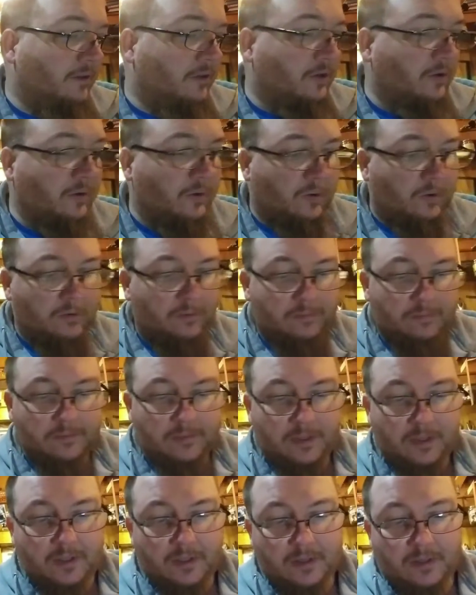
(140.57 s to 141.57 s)
Cool.
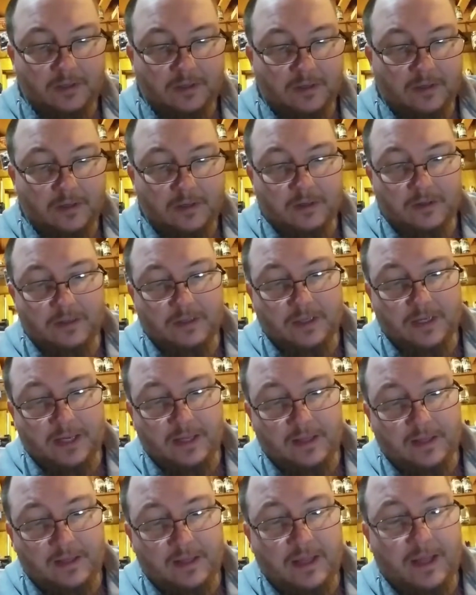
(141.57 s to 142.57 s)
So
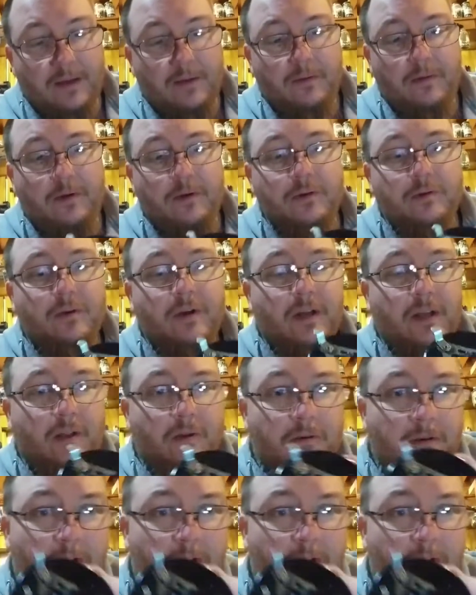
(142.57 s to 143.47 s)
now that those are out of the